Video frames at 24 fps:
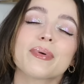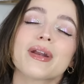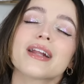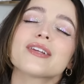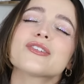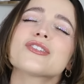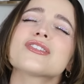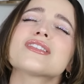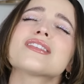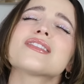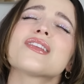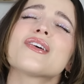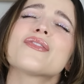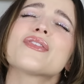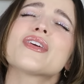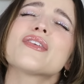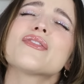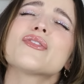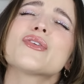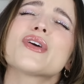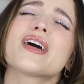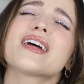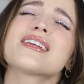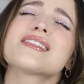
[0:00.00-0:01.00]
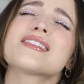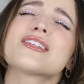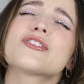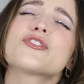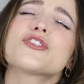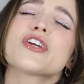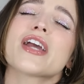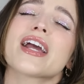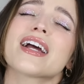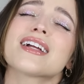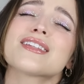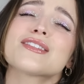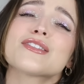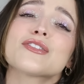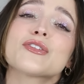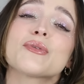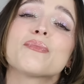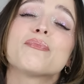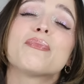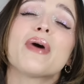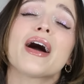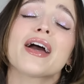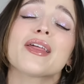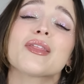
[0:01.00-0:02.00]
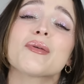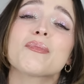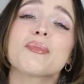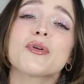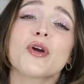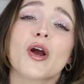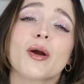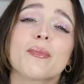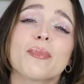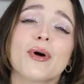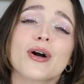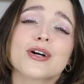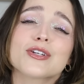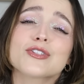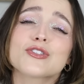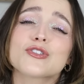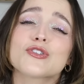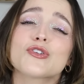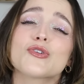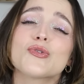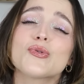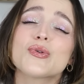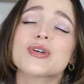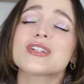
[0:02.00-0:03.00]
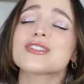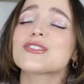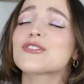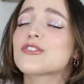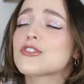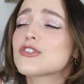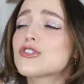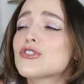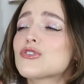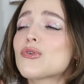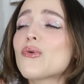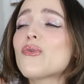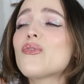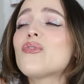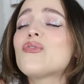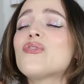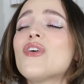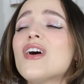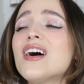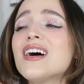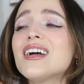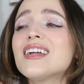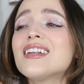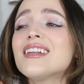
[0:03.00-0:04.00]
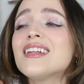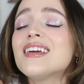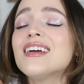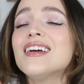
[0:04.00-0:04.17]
but I just love giving you guys the chance to buy the PR box too because it's just so fun.